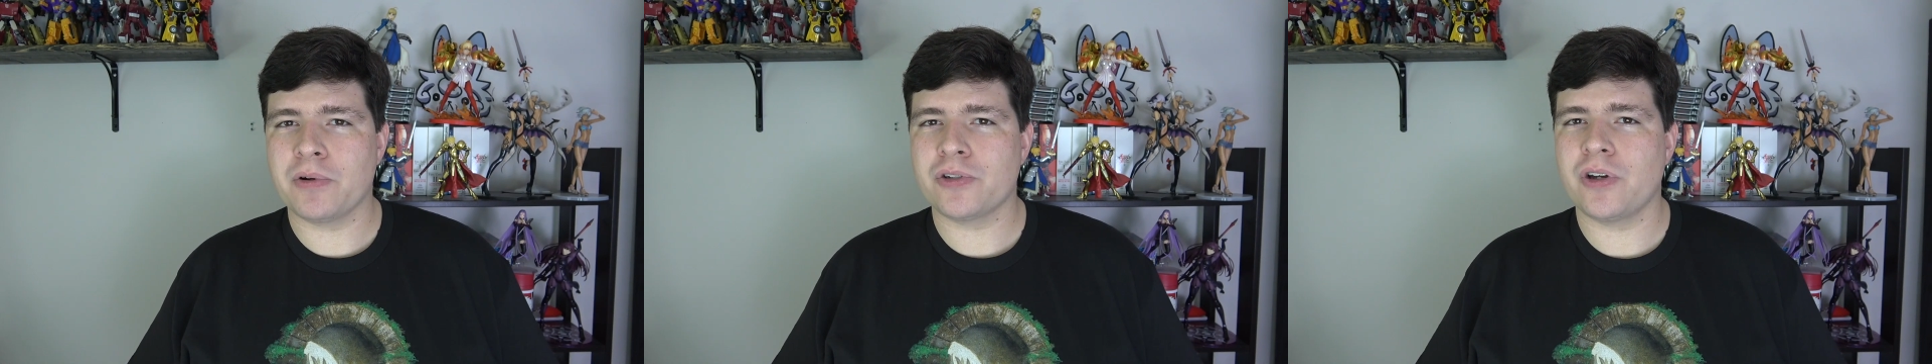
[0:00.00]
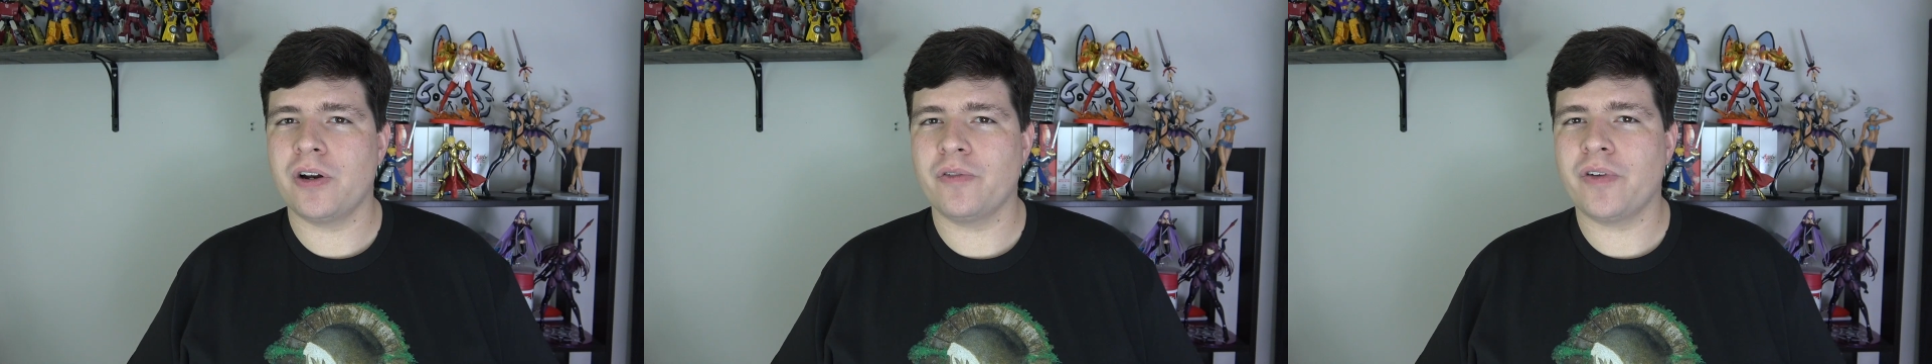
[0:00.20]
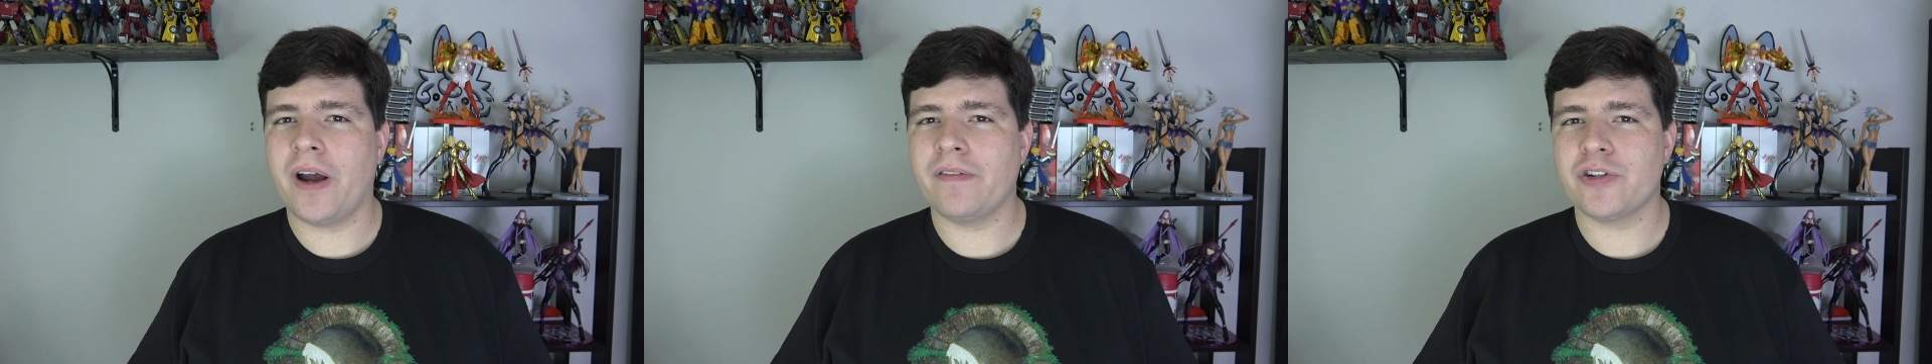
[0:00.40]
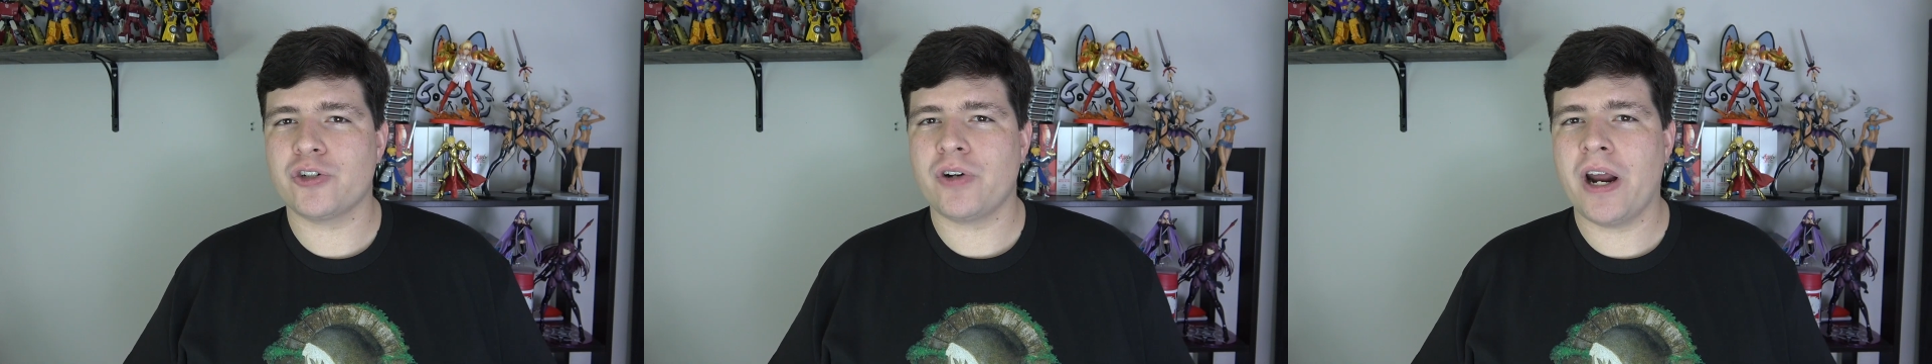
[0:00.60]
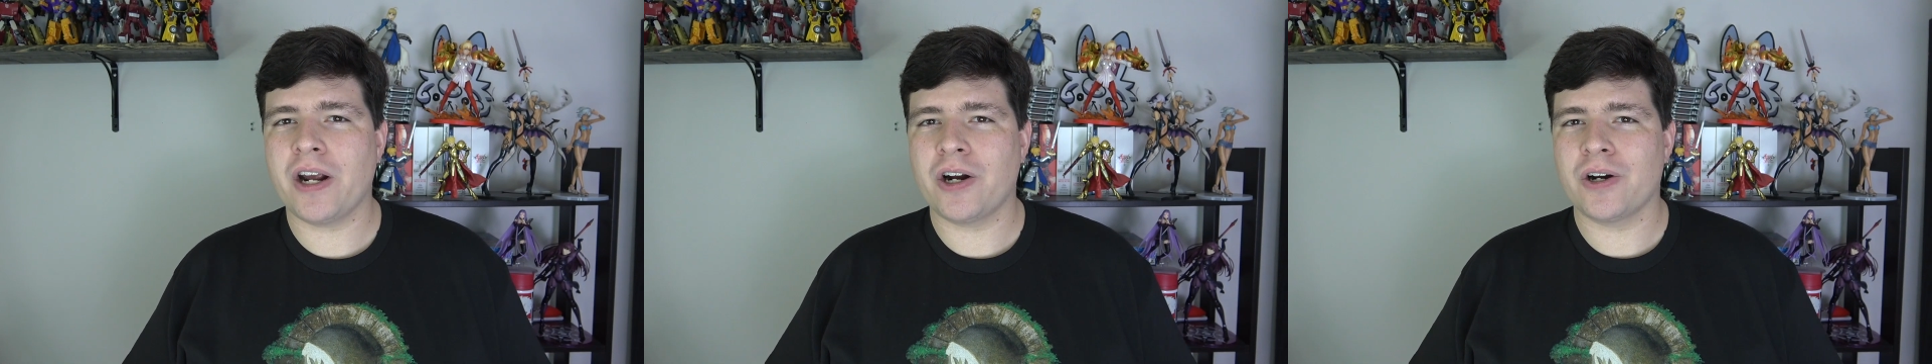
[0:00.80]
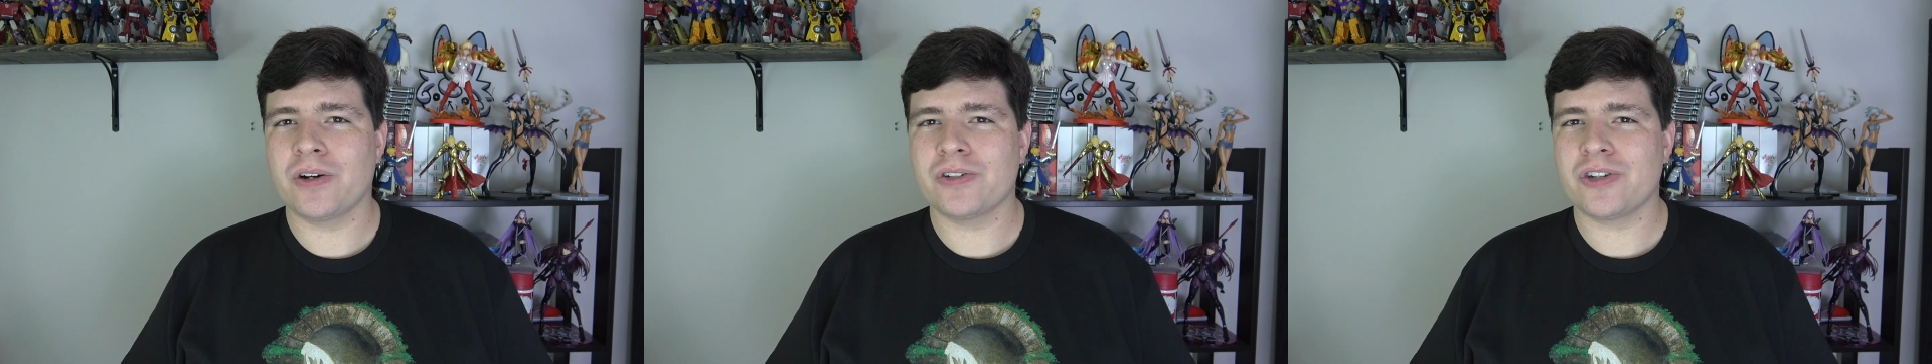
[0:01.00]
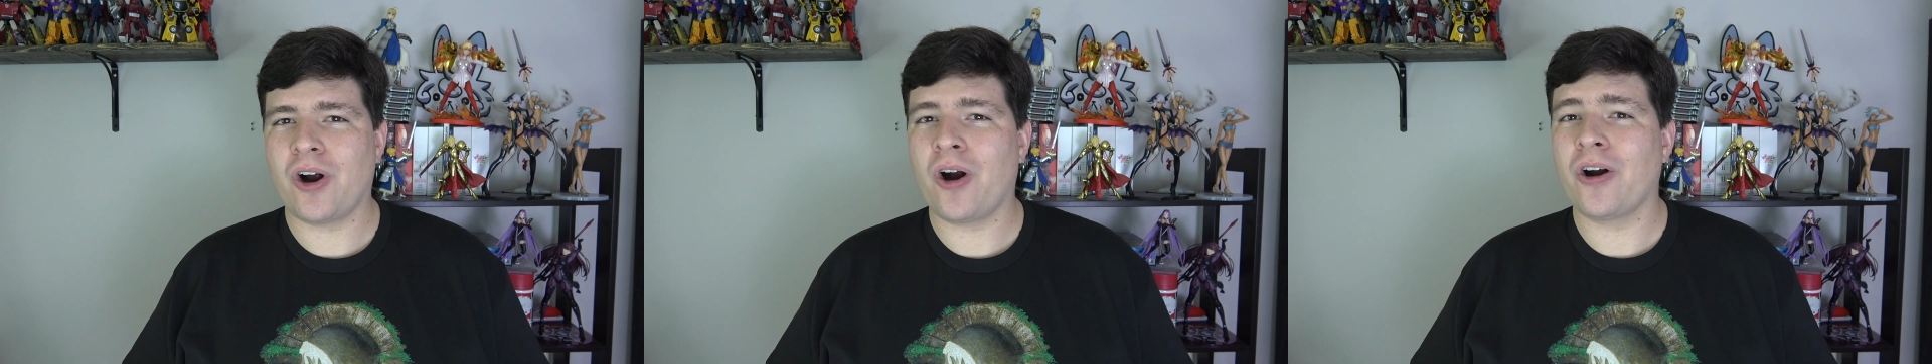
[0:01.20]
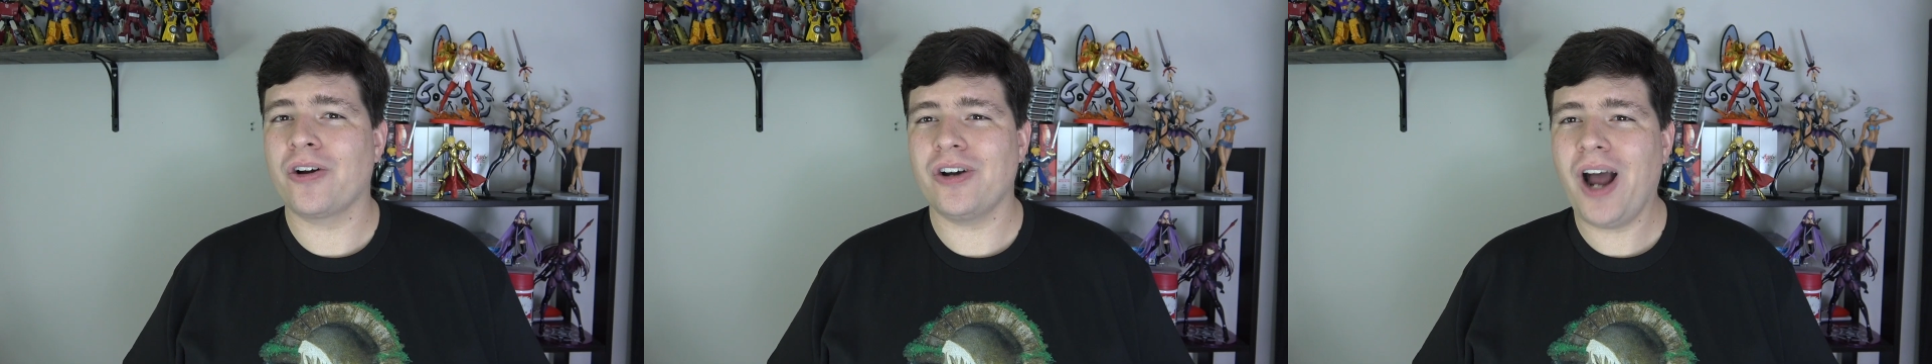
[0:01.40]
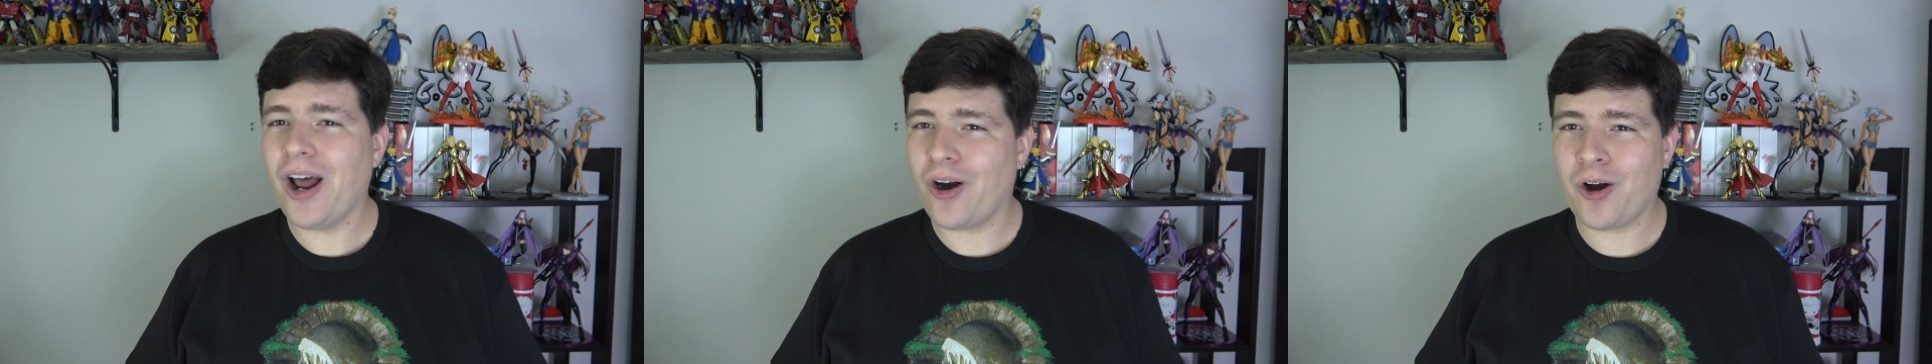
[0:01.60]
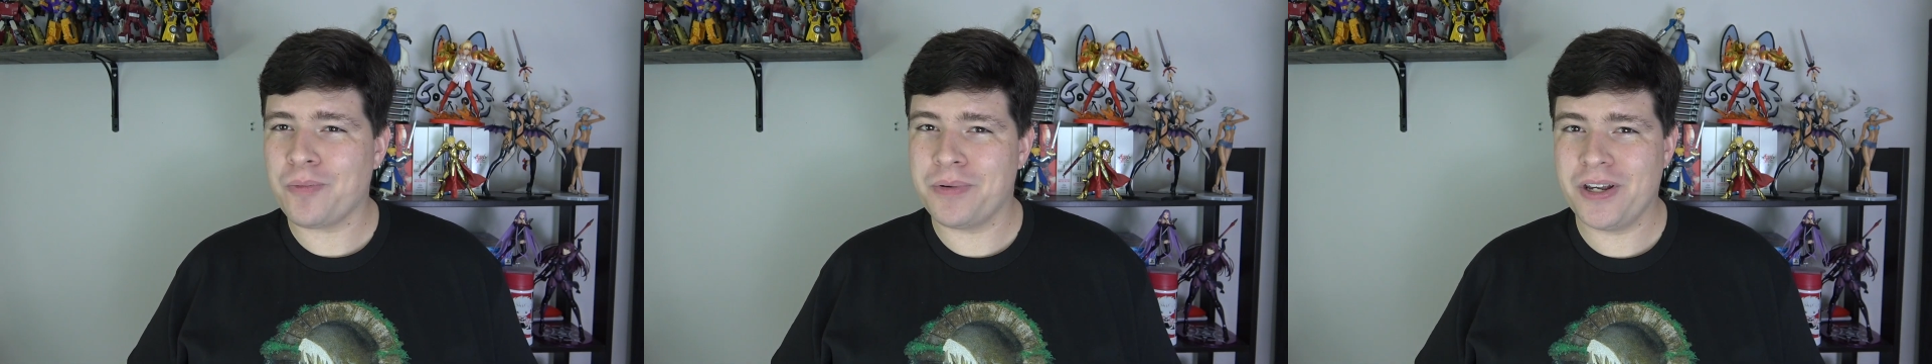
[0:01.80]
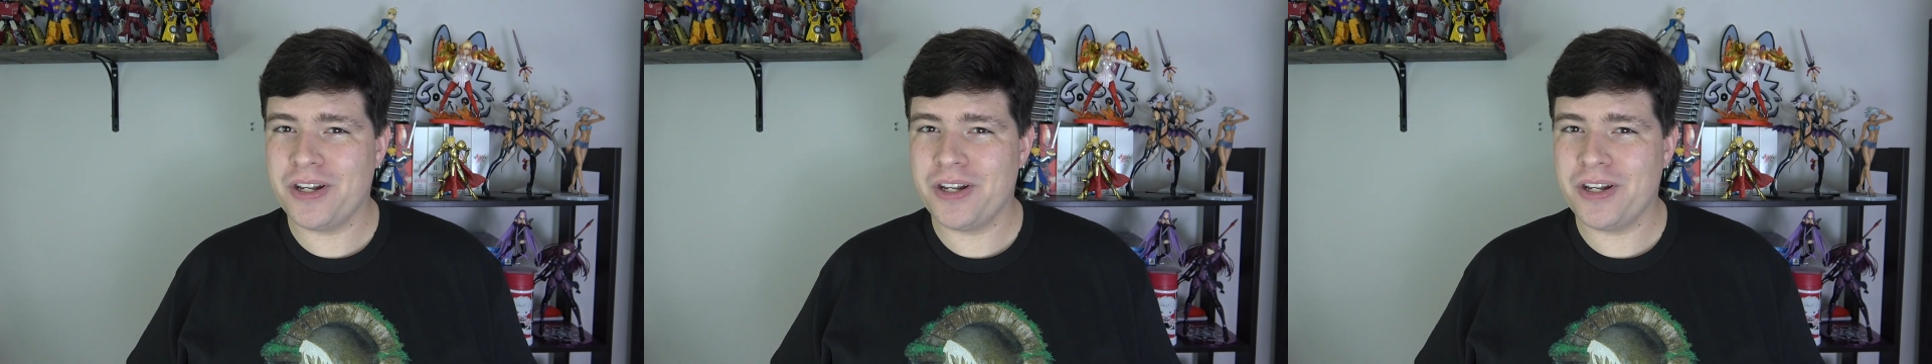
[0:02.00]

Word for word: Persona 5 Strikers are not